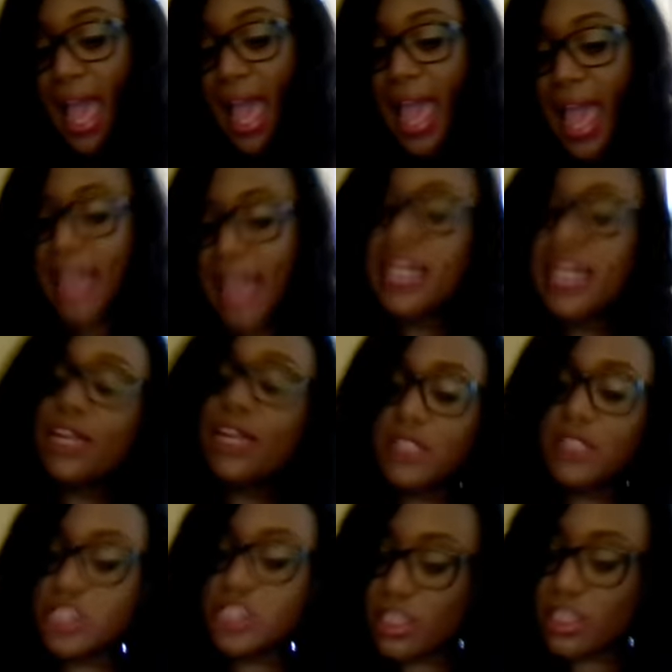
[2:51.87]
And if
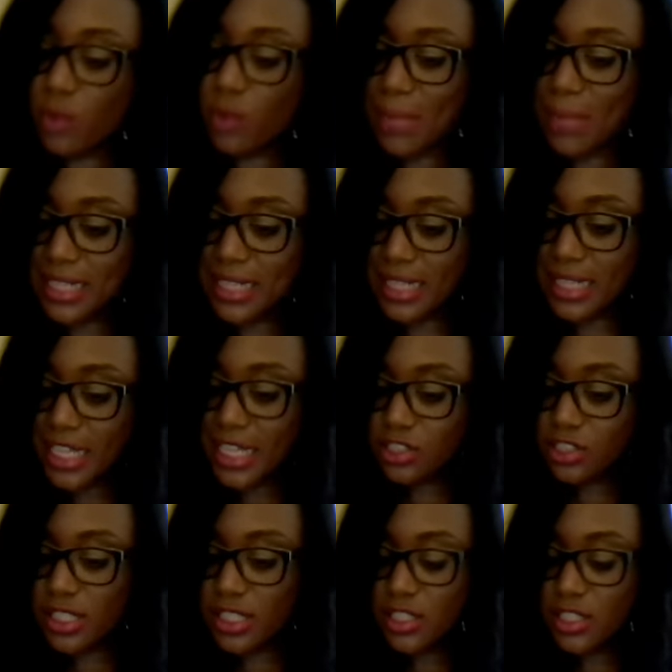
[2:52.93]
it's just a romantic
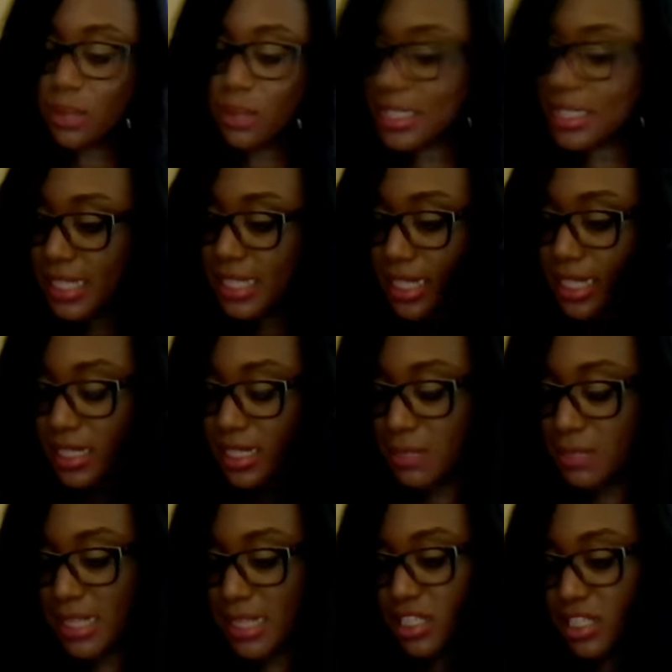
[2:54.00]
interest, you'll be sending these
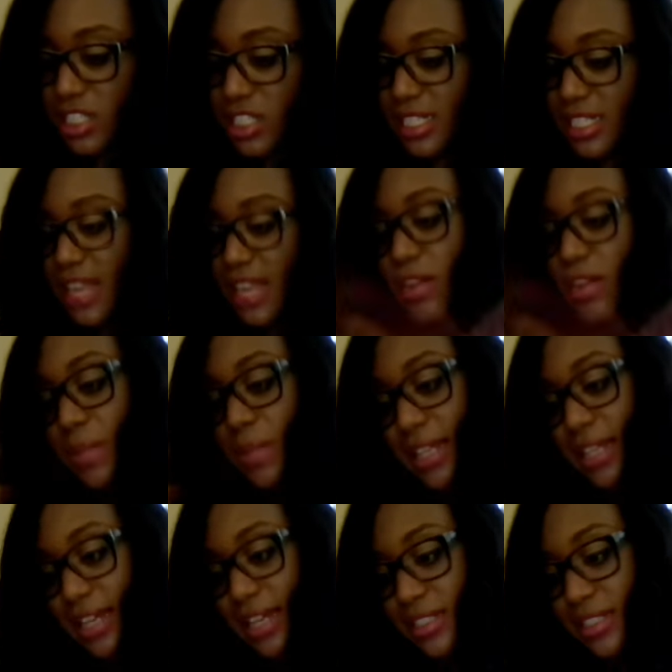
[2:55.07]
messages and there'll be a
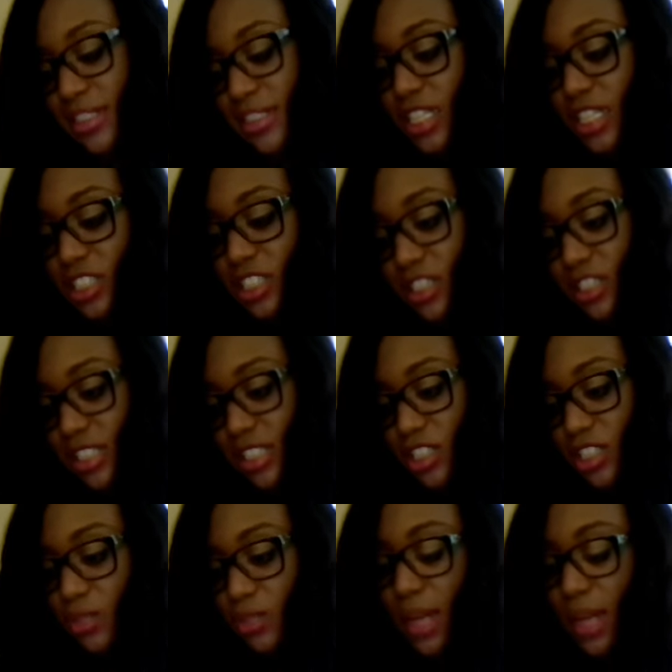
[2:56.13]
lot of seduction,
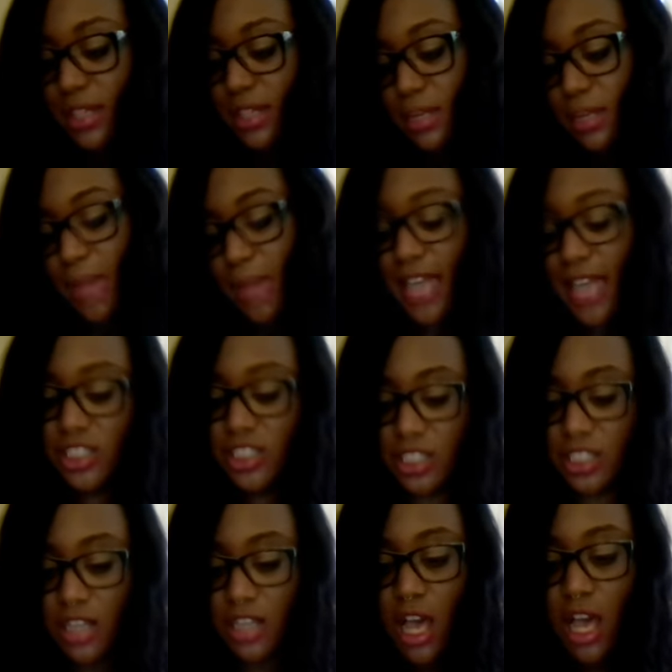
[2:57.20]
sensuality,
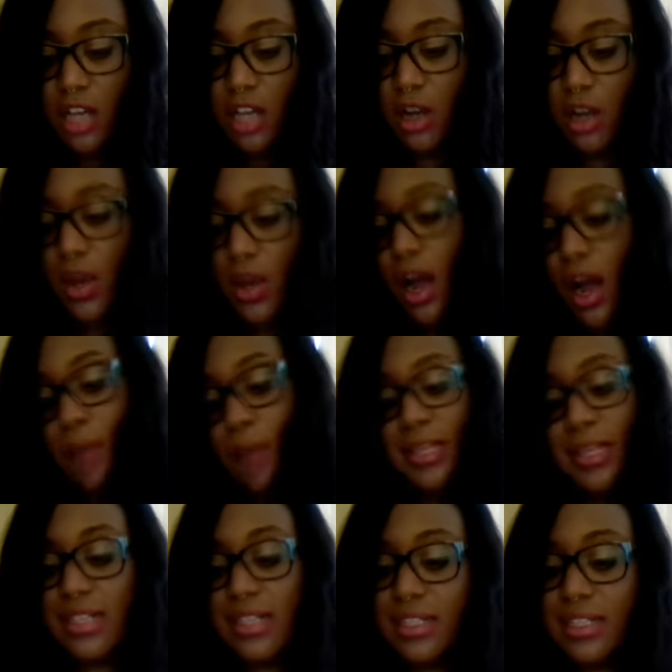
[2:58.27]
passion going on. But
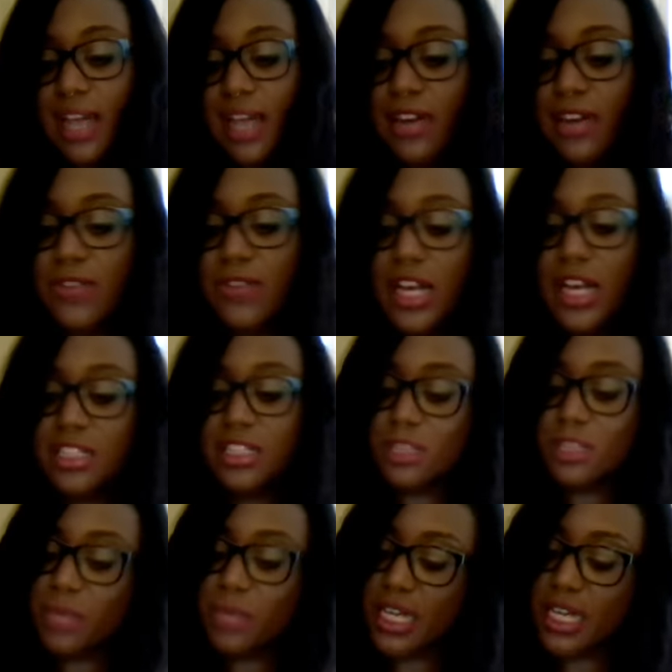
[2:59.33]
there's a lot of
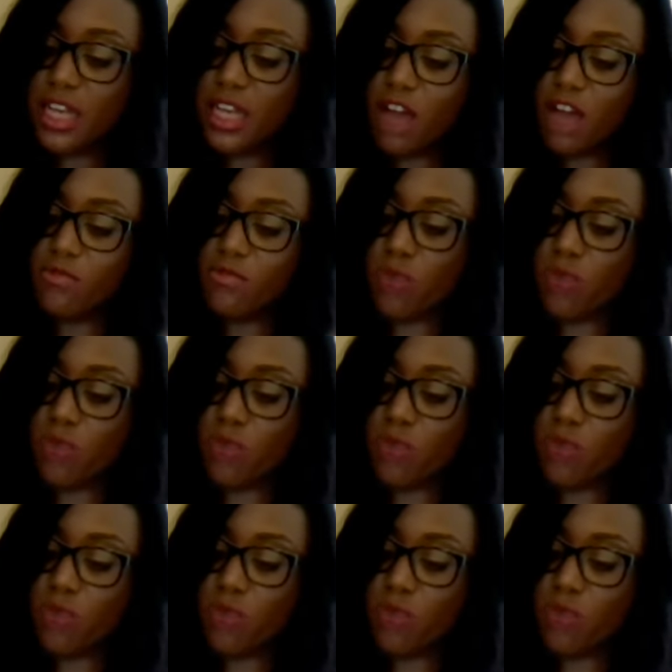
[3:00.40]
speaking of